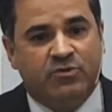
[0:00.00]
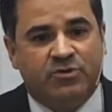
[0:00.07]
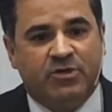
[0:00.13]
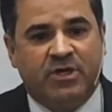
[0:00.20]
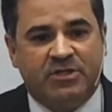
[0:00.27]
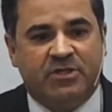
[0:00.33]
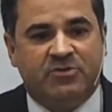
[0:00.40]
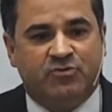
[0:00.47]
We
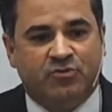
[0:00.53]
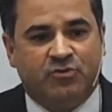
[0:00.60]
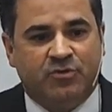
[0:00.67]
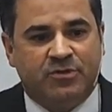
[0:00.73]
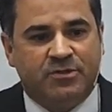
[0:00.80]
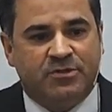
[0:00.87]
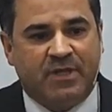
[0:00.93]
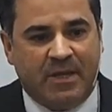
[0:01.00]
trust
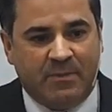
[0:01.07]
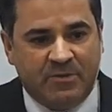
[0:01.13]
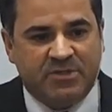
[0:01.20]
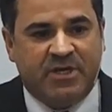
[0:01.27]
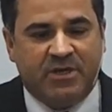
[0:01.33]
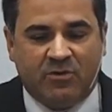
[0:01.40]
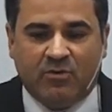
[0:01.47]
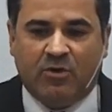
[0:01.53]
in
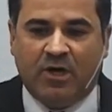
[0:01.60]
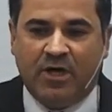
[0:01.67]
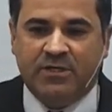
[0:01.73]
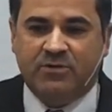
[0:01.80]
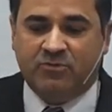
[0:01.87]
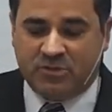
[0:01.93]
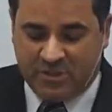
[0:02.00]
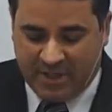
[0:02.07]
Jesus.
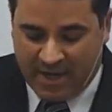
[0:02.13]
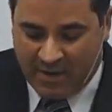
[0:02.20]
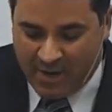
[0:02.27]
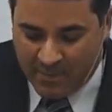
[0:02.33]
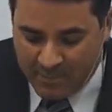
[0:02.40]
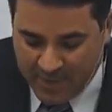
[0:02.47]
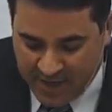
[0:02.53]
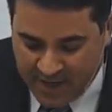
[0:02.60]

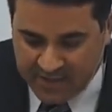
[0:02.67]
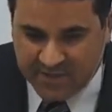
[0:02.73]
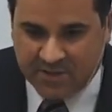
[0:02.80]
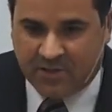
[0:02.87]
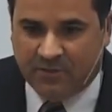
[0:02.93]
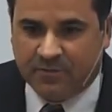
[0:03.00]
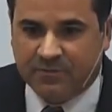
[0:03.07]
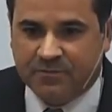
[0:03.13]
Lord, have
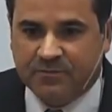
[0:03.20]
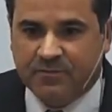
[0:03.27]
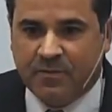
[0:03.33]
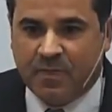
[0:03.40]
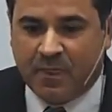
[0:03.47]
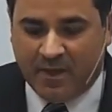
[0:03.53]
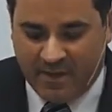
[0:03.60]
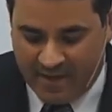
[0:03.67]
mercy. Give a
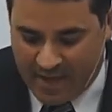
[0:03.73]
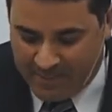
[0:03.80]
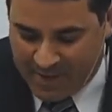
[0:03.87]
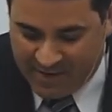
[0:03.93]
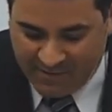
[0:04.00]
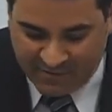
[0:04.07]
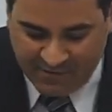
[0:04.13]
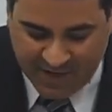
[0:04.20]
blessing.
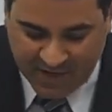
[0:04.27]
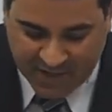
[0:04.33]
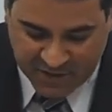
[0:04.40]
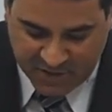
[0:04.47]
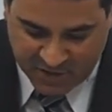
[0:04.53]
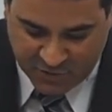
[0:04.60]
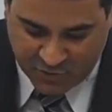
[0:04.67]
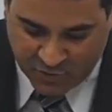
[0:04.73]

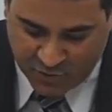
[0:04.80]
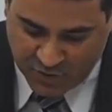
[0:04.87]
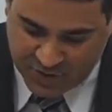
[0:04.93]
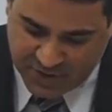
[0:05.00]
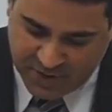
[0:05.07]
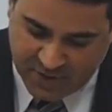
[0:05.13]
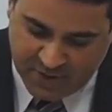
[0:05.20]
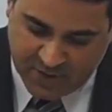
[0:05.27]
And the
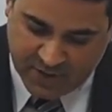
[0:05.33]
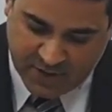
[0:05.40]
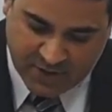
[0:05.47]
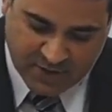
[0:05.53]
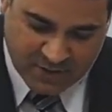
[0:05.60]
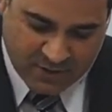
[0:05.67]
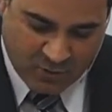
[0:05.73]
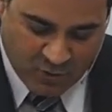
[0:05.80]
word says that
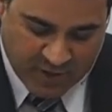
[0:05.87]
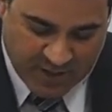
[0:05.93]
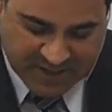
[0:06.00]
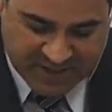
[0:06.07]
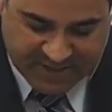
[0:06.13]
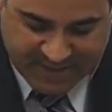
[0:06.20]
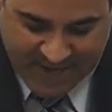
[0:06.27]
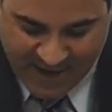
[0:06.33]
Jesus,
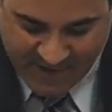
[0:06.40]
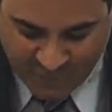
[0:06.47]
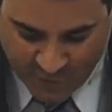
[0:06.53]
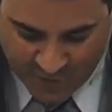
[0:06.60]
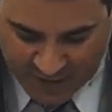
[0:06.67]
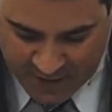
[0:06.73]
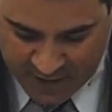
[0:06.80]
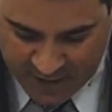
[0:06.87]

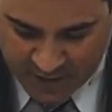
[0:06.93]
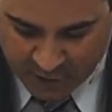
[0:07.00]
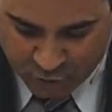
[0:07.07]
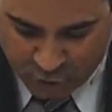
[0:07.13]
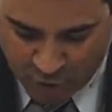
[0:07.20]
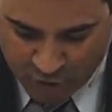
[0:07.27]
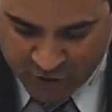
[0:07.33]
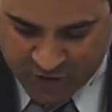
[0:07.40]

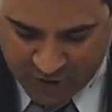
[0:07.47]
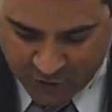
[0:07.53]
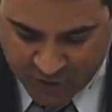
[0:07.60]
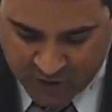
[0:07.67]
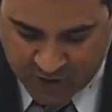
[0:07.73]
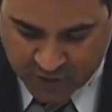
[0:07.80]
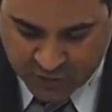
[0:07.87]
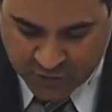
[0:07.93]
when they were
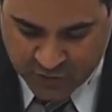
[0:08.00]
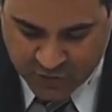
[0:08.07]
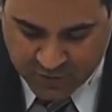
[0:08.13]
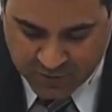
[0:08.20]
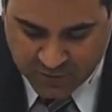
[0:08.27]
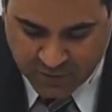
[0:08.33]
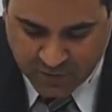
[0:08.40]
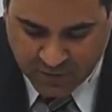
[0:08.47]
there,
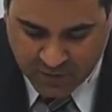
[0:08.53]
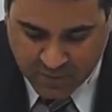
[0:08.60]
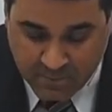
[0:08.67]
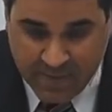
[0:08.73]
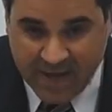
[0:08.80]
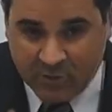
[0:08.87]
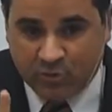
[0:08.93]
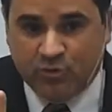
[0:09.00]
all,
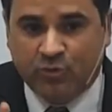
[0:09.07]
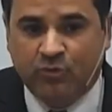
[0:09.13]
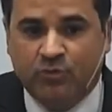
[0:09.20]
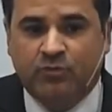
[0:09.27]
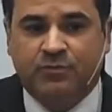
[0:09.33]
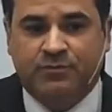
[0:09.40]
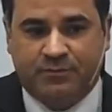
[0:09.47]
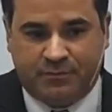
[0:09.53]
all there
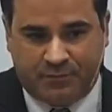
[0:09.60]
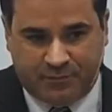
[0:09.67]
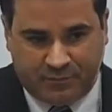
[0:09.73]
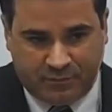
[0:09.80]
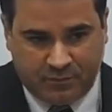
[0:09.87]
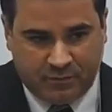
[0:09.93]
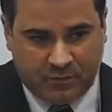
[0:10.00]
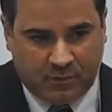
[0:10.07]
gathered
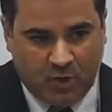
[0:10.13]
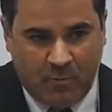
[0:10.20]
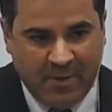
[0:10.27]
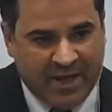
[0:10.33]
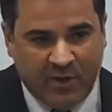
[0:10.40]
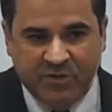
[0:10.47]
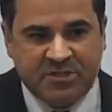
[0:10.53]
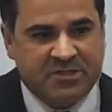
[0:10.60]
except
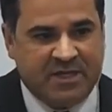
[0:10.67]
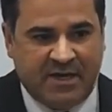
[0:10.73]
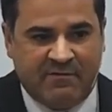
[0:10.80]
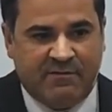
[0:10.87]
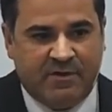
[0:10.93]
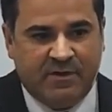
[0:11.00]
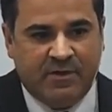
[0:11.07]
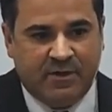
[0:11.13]
one.
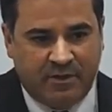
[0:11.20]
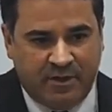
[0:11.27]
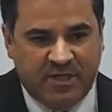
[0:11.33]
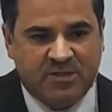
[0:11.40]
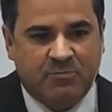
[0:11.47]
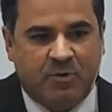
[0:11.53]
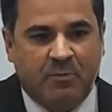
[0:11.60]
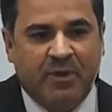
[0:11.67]
Thomas
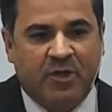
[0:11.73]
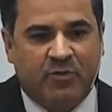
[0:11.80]
was not